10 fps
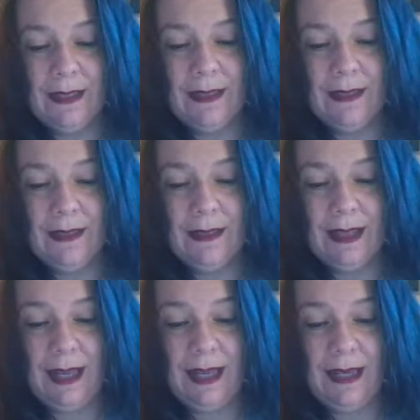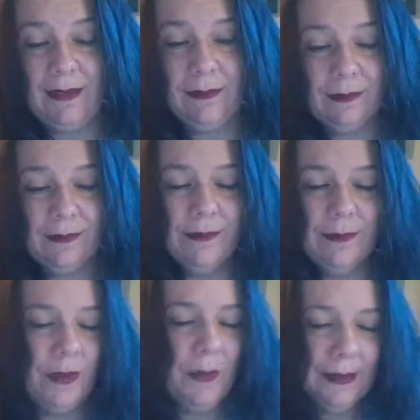they
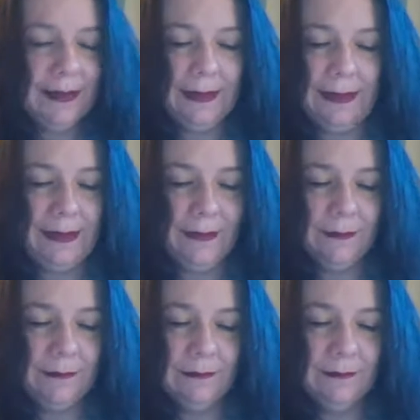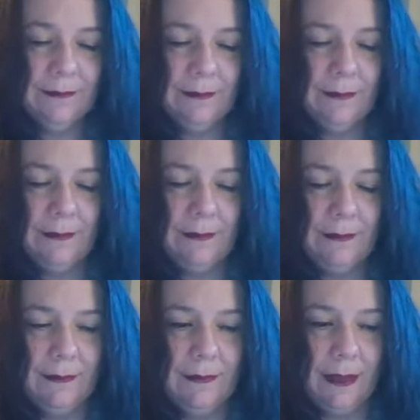quickly
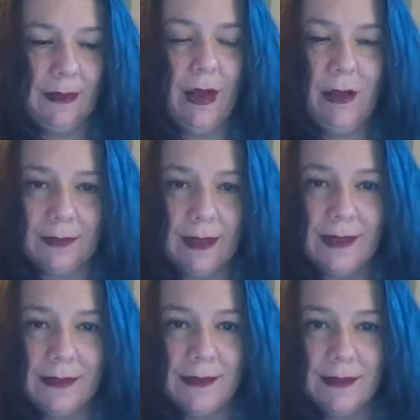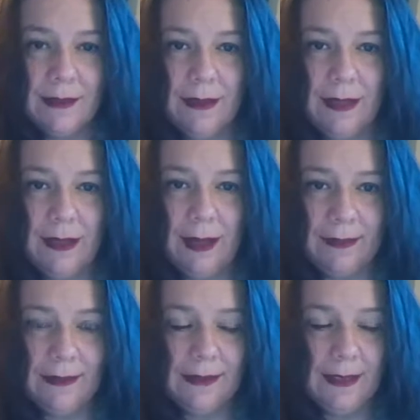colonized the
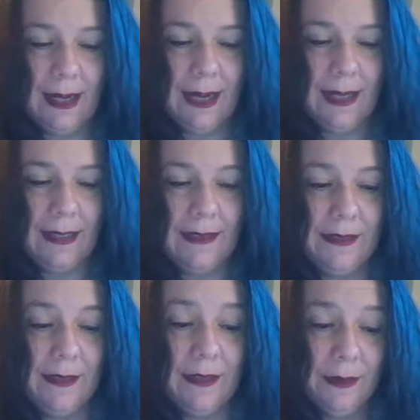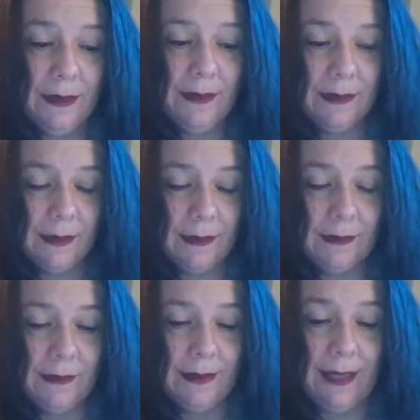island, and in doing
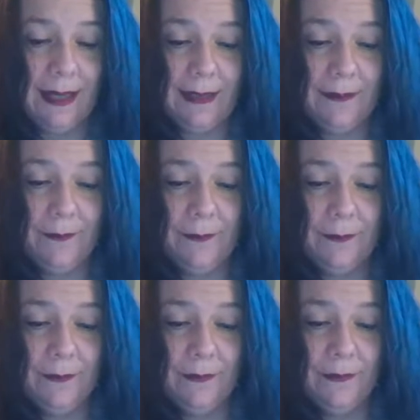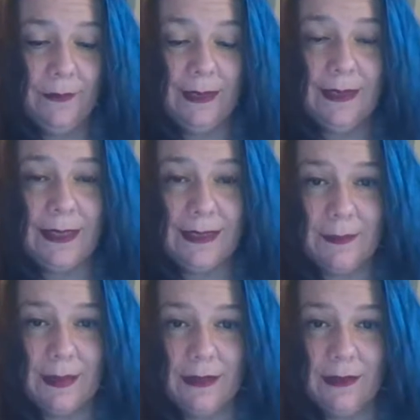so, they really
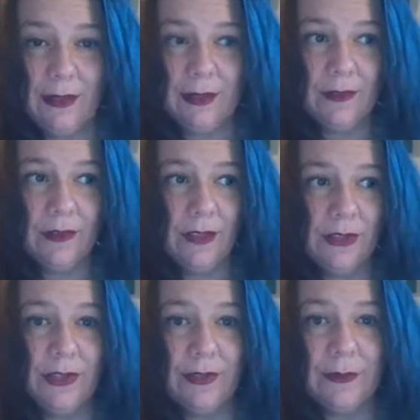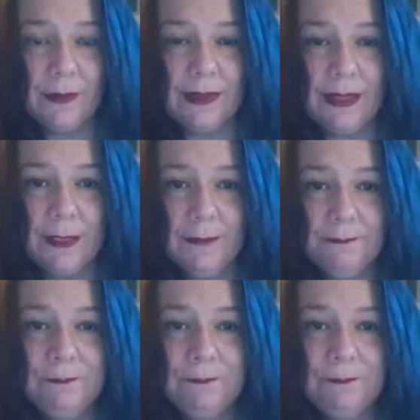decimated a lot of the culture that was there.